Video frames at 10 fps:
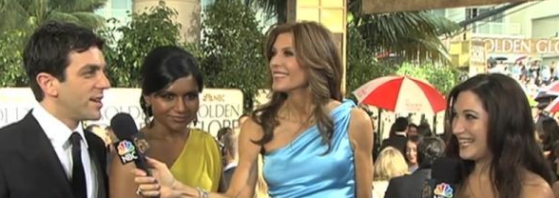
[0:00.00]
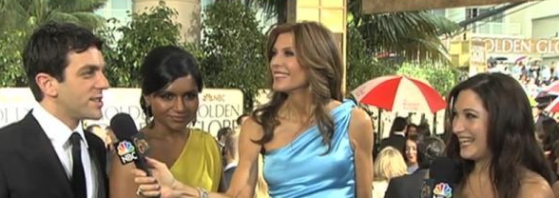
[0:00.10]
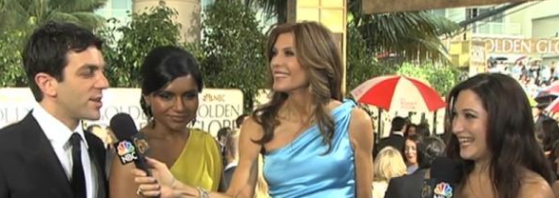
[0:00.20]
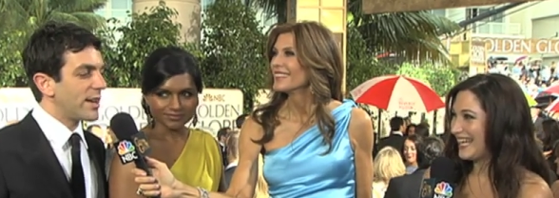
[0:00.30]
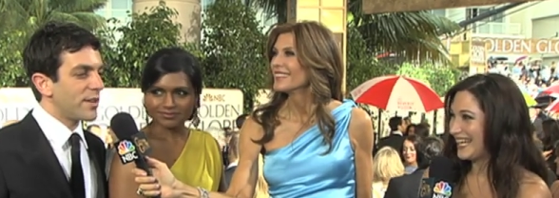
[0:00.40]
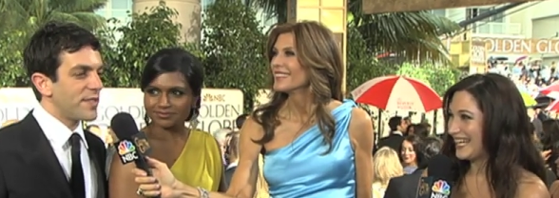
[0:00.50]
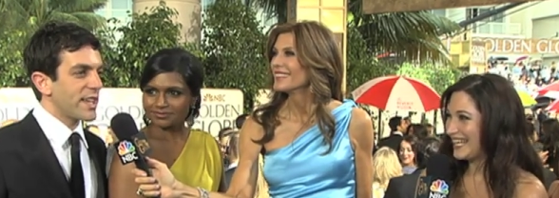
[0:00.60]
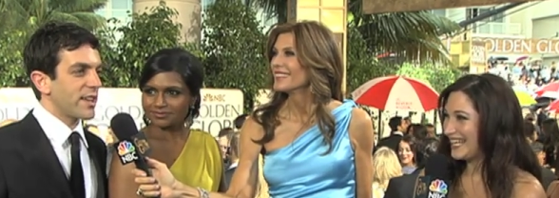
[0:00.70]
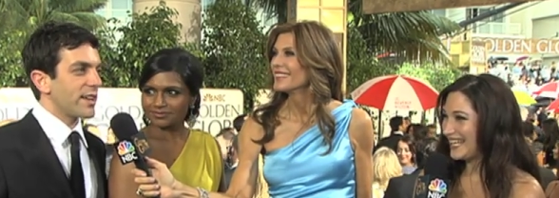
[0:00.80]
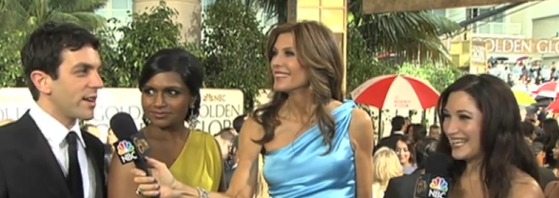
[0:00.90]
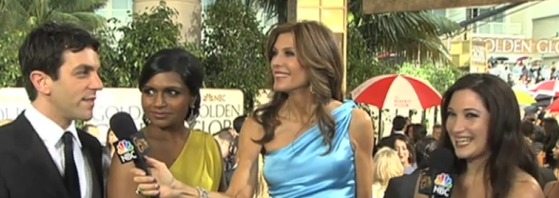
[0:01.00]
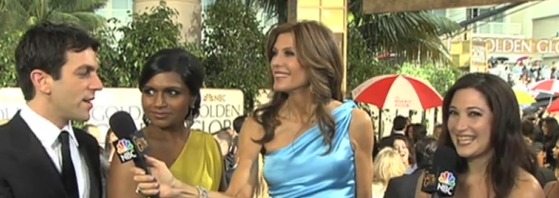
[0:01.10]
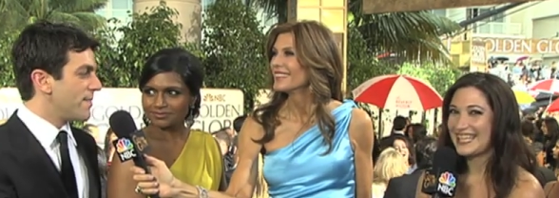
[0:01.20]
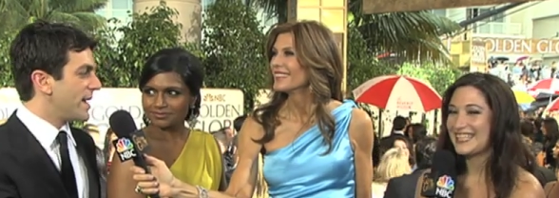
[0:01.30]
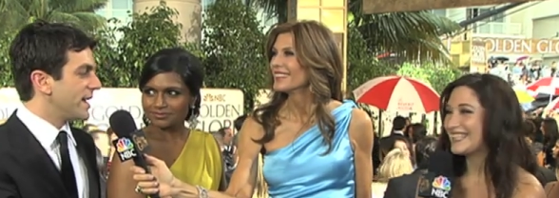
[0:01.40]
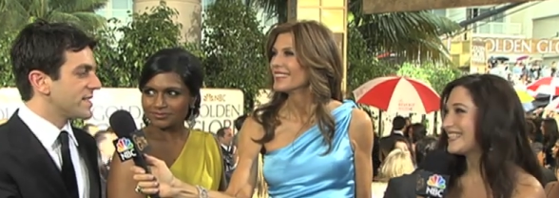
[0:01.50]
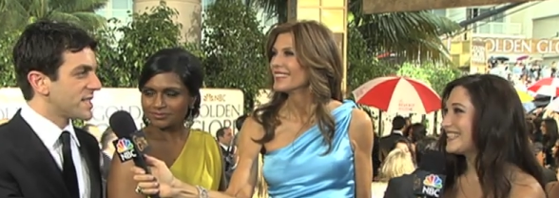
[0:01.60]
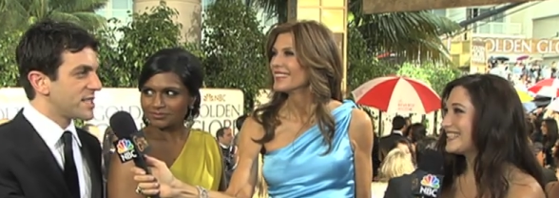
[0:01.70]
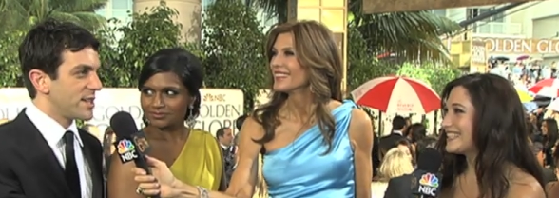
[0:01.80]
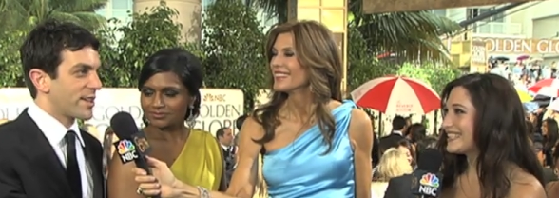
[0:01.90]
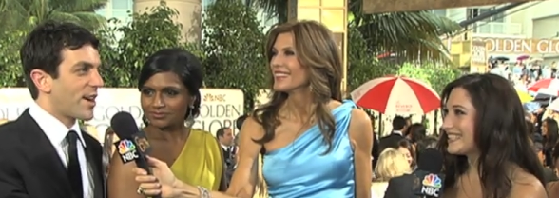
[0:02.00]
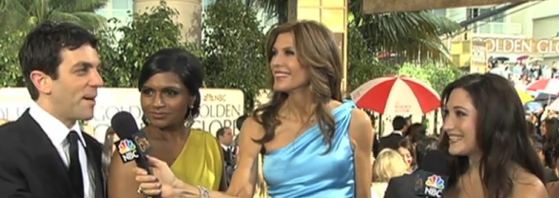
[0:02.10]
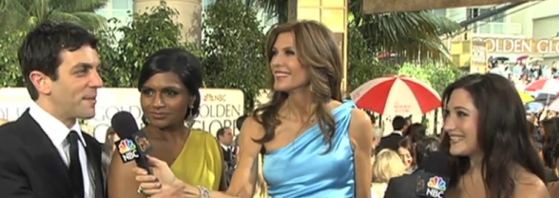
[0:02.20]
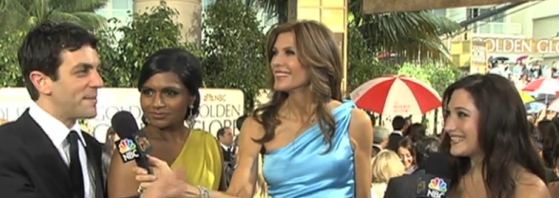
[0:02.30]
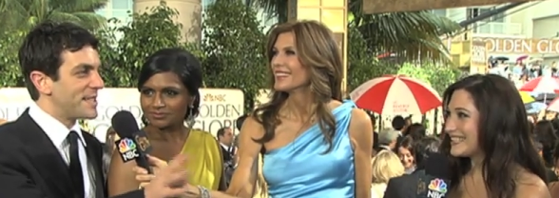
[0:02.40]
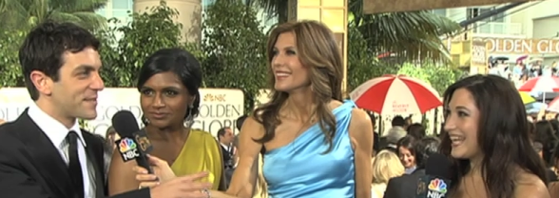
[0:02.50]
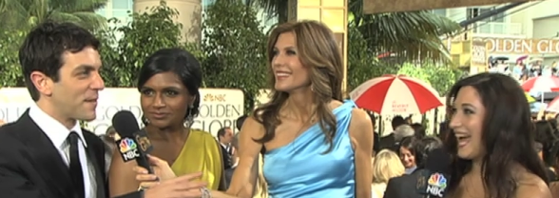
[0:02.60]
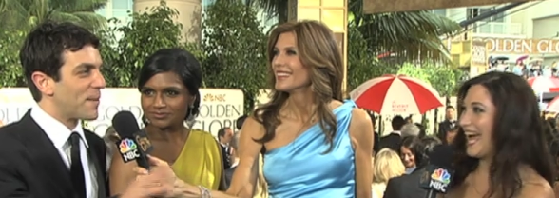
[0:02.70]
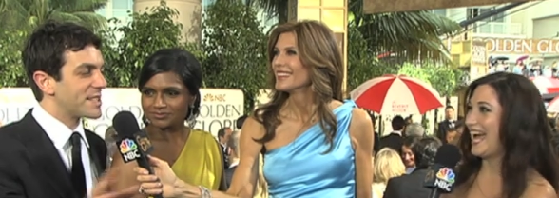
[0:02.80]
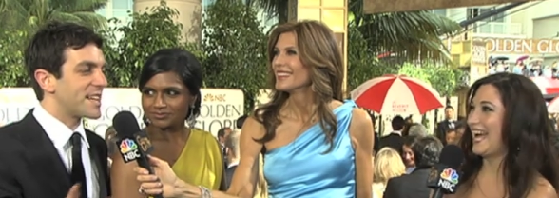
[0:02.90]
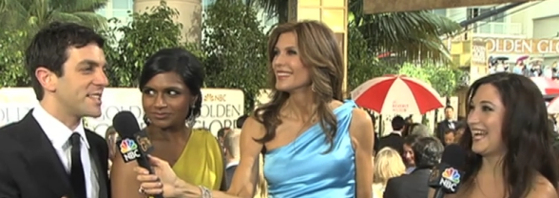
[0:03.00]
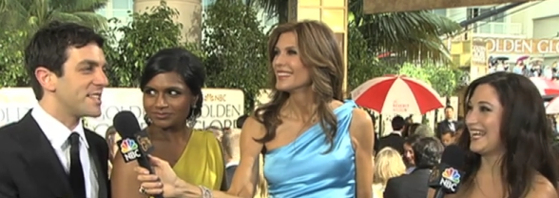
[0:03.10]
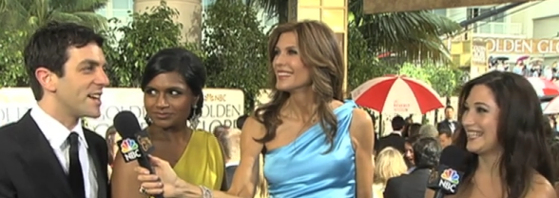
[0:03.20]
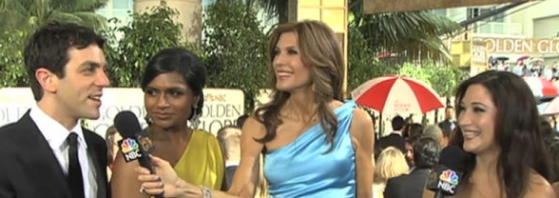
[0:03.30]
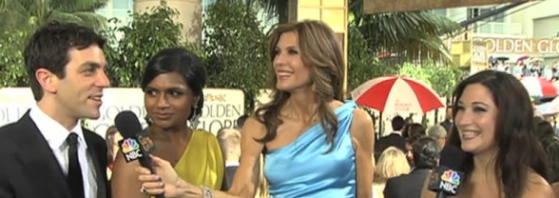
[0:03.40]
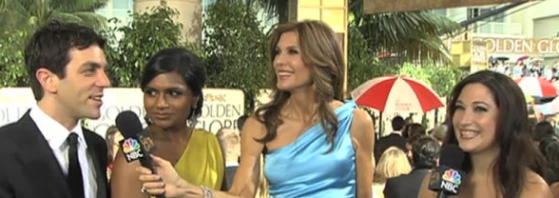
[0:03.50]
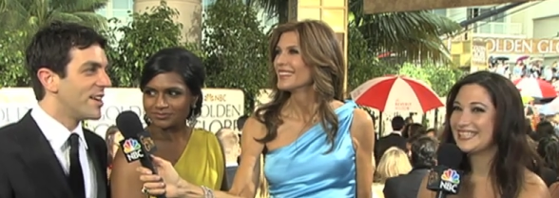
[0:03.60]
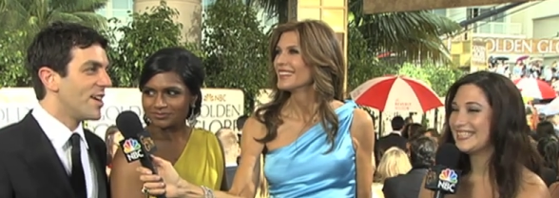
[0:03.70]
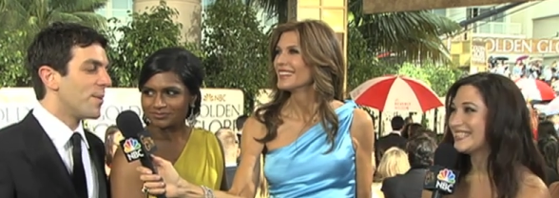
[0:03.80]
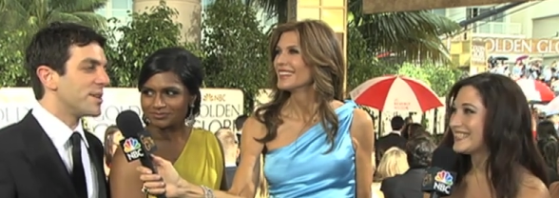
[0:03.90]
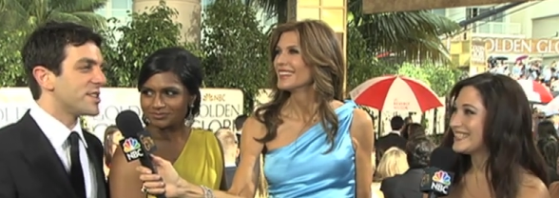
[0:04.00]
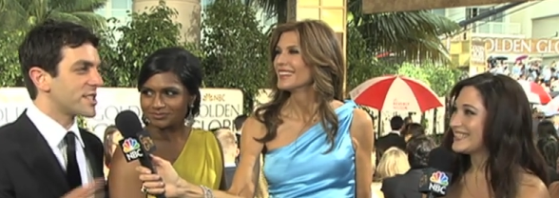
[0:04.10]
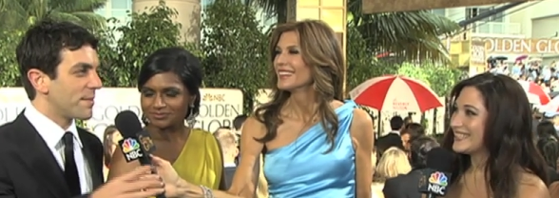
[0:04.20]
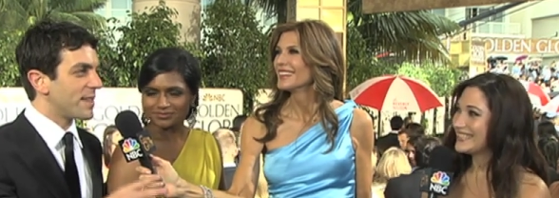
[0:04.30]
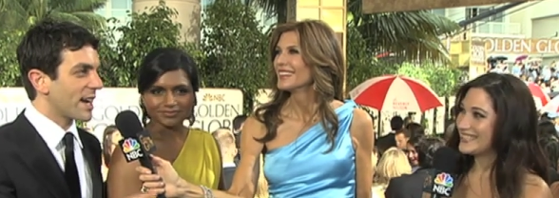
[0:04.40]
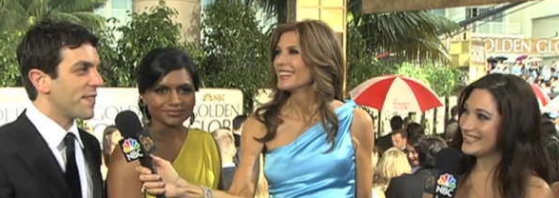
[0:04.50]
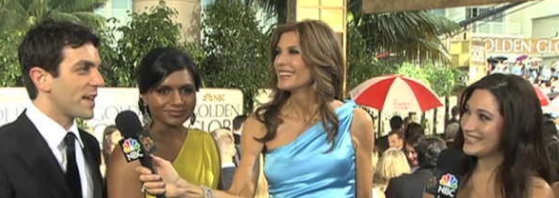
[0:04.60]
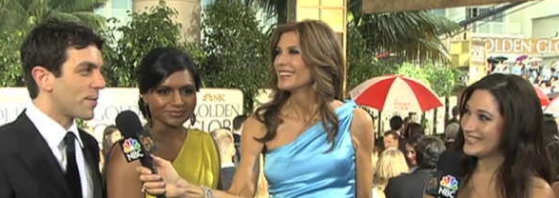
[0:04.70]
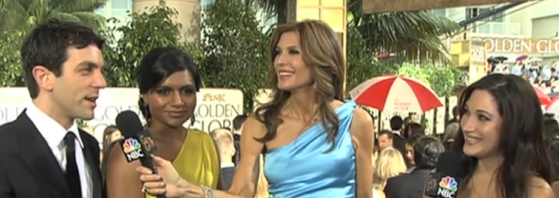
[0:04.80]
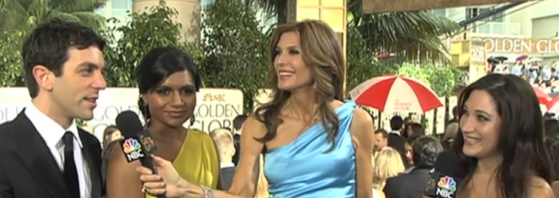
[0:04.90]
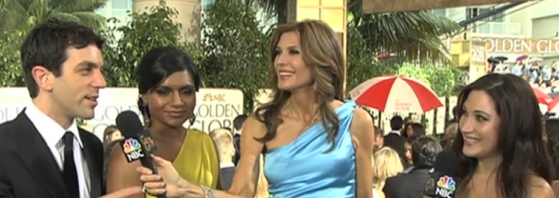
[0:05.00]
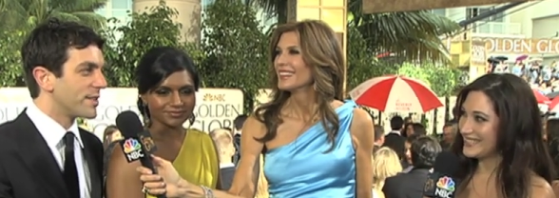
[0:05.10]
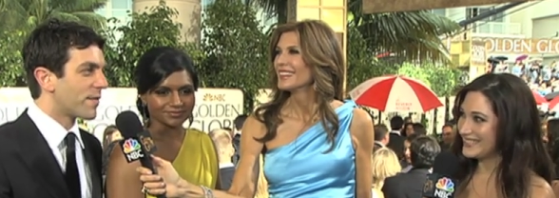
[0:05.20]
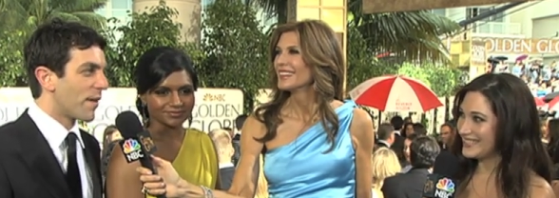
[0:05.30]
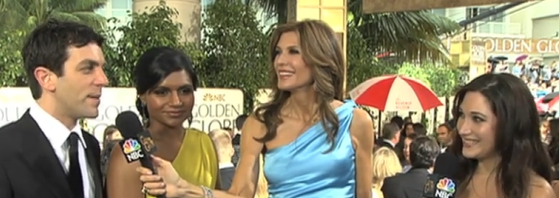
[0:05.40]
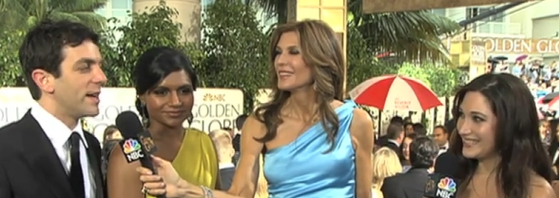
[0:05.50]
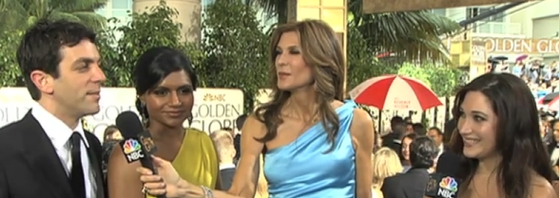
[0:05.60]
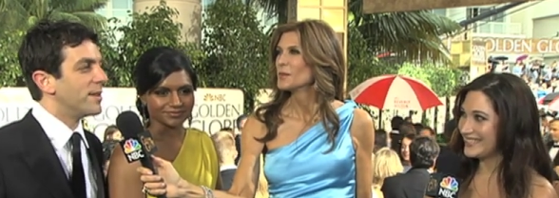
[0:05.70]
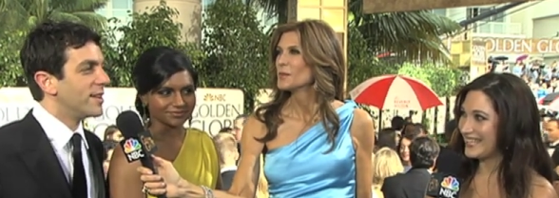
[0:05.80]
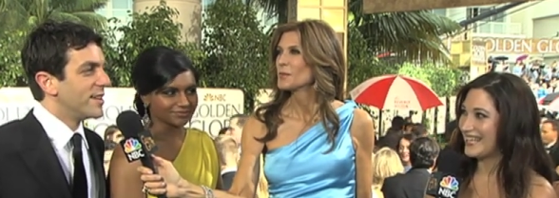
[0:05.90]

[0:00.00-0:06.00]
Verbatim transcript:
Speaker 1: So I don't think you'll hear very many sincere compliments from one side to the other, which is something I think we learned from him.